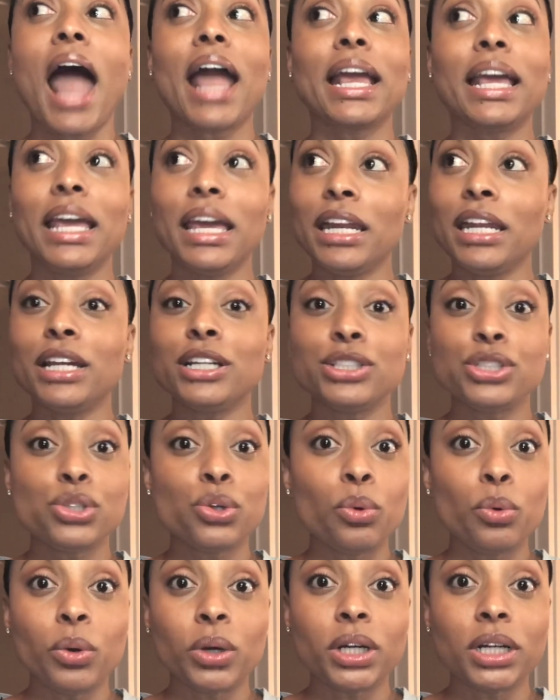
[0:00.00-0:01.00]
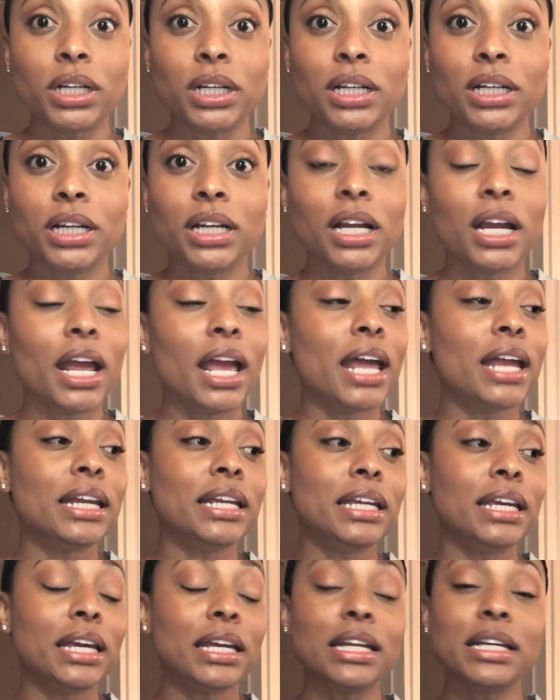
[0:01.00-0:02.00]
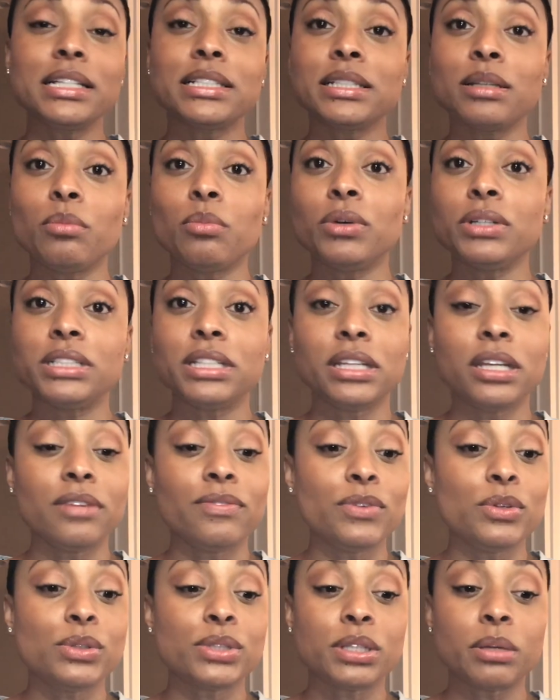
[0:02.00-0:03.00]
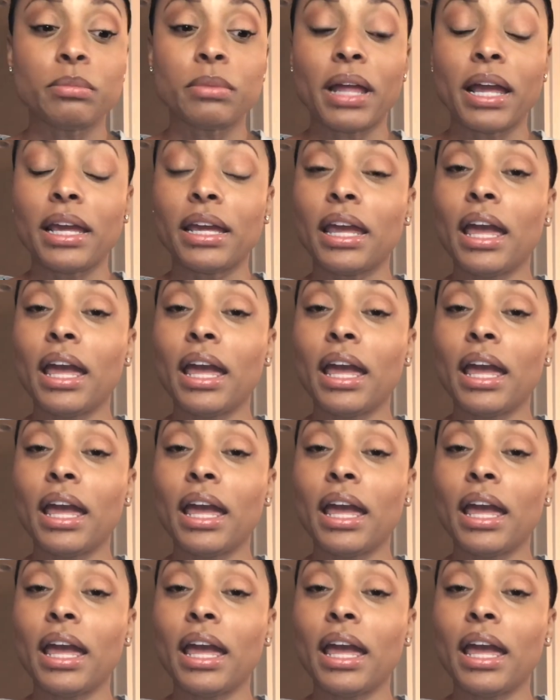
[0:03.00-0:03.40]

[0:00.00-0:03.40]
getting a tour and getting someone to give you some